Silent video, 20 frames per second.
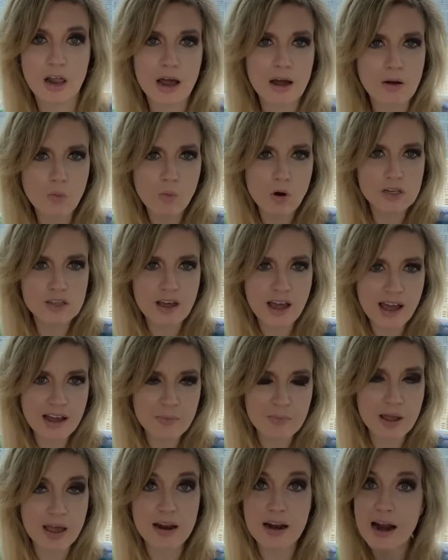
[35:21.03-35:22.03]
Lock, what the
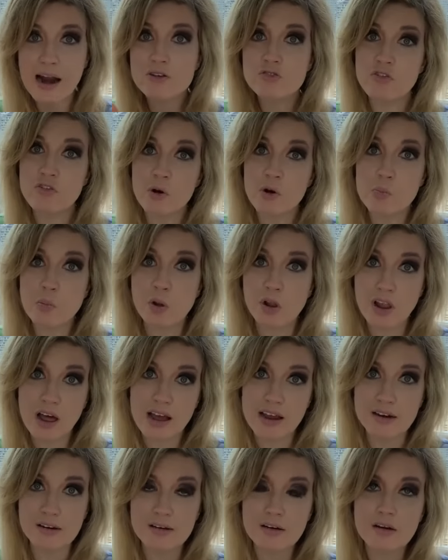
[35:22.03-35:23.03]
heck, man? And I was very
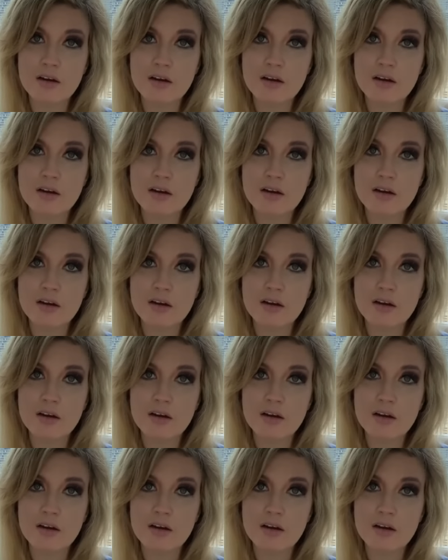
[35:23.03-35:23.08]
polite.